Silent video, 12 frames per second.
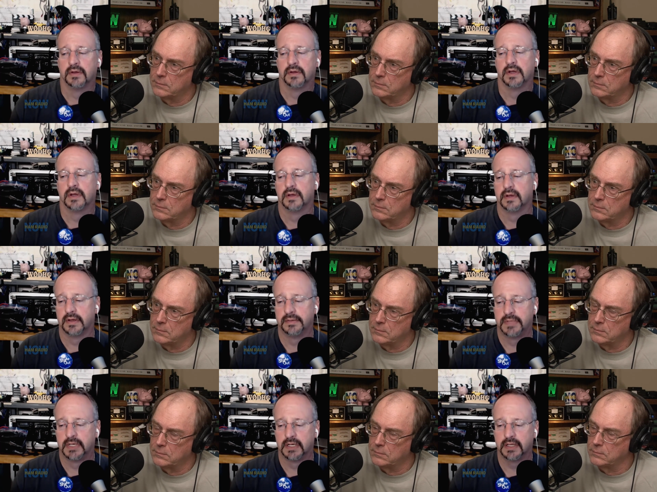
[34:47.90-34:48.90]
Speaker 1: Um,
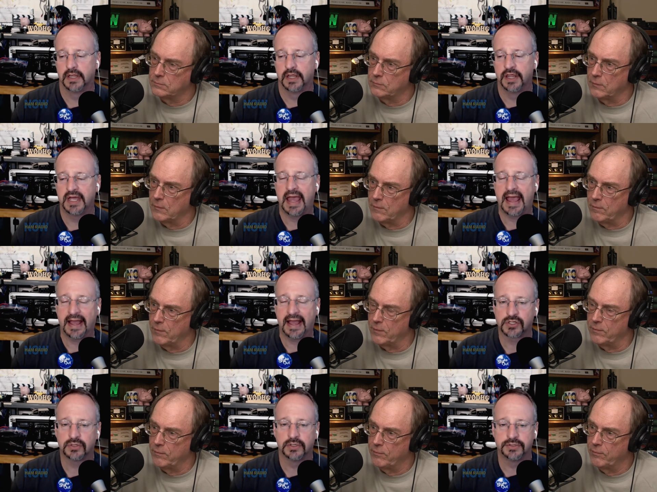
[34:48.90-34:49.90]
the
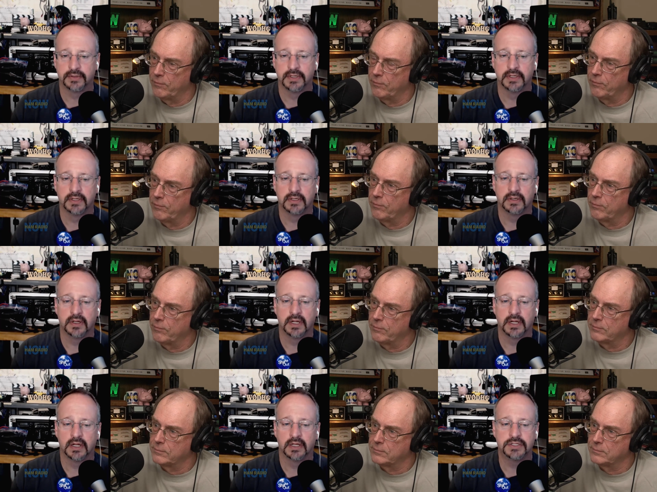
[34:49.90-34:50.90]
actual drill
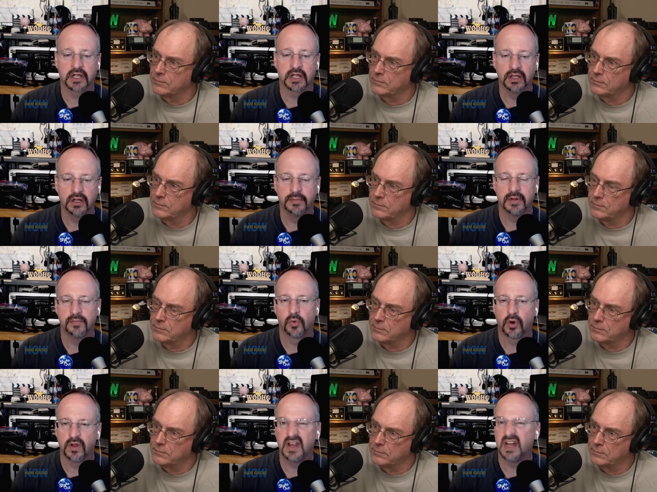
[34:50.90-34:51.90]
uh, took a little bit
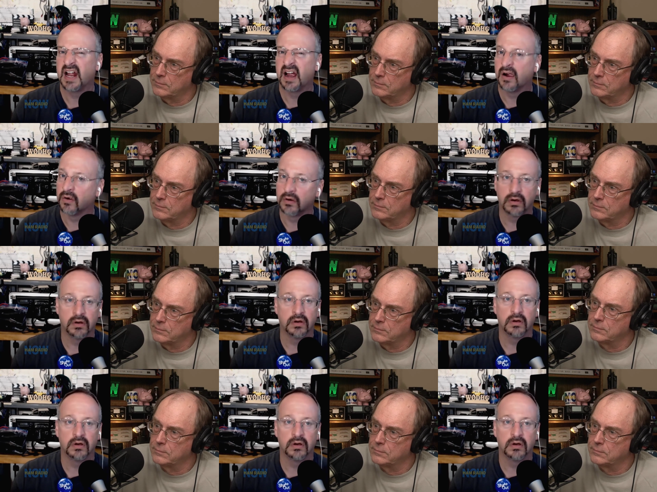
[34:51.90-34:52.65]
more than an hour